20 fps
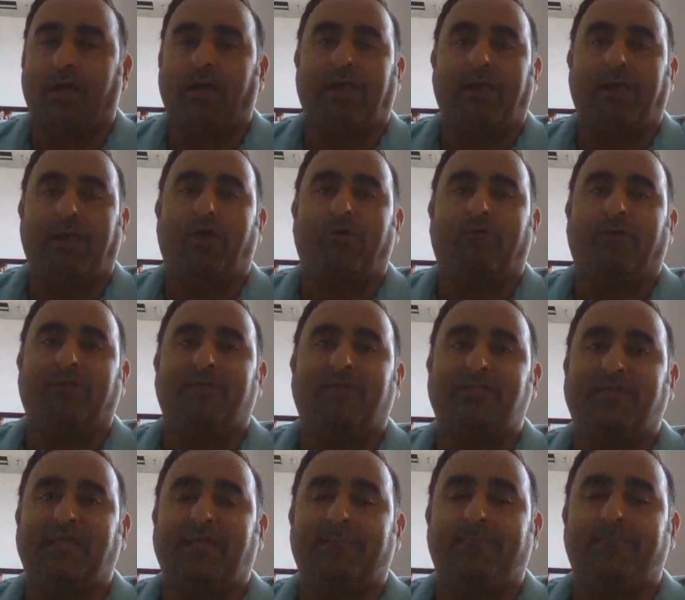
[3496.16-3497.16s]
in our
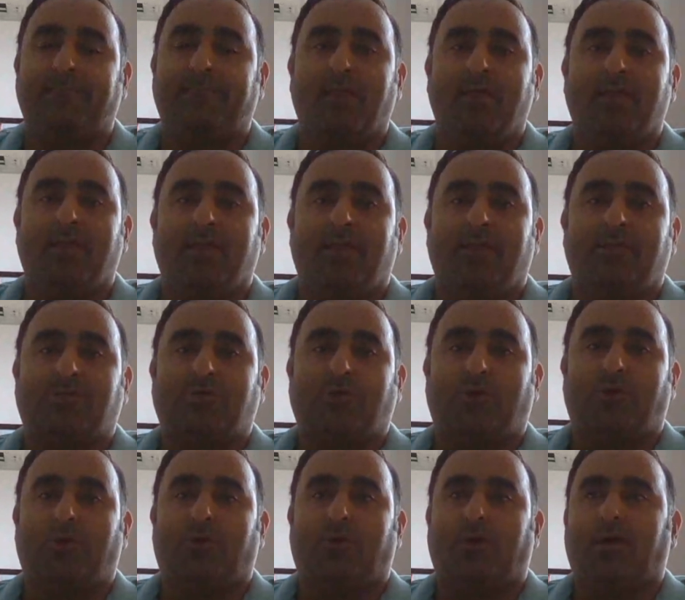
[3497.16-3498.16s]
this thing.
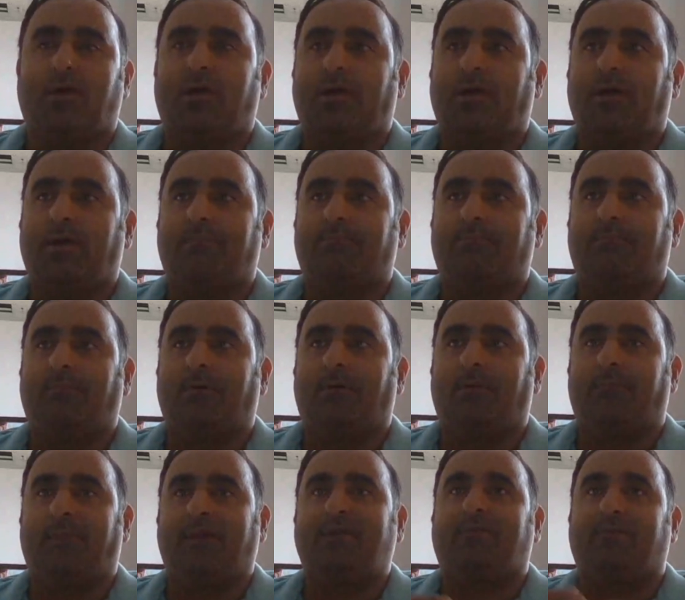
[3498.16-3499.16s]
So
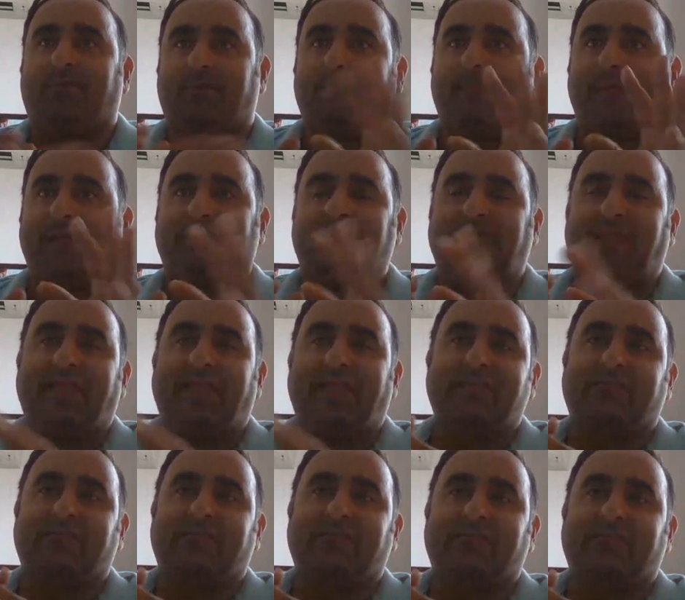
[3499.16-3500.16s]
but the main thing
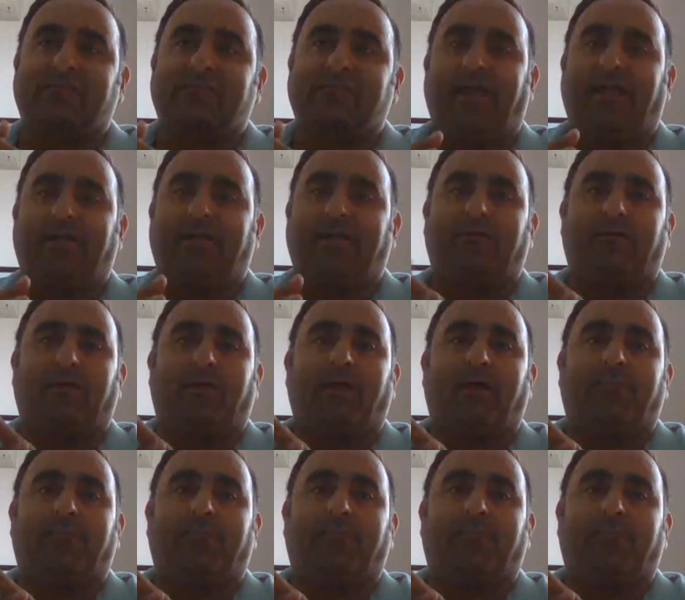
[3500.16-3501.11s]
is really that papers